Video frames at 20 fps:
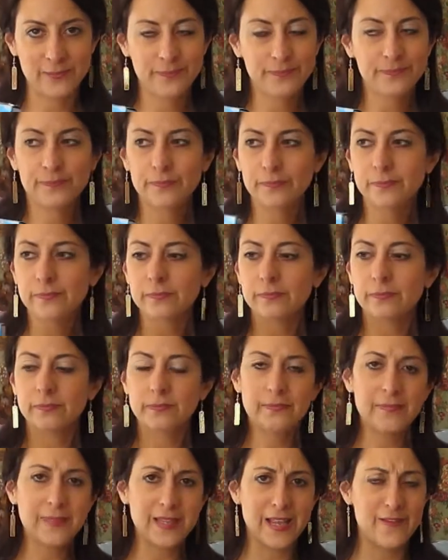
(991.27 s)

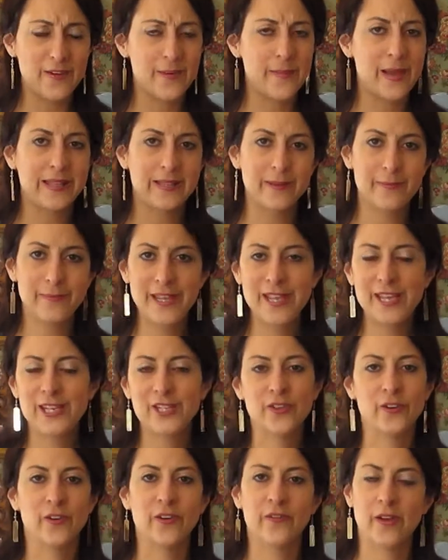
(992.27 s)
if I'm at the beach
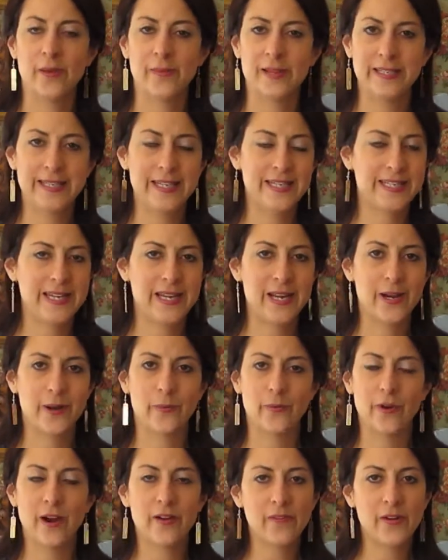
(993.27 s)
or if I'm in Disney or
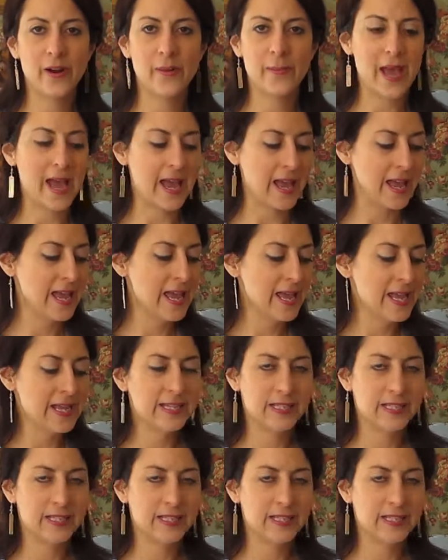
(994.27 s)
wherever I'm at.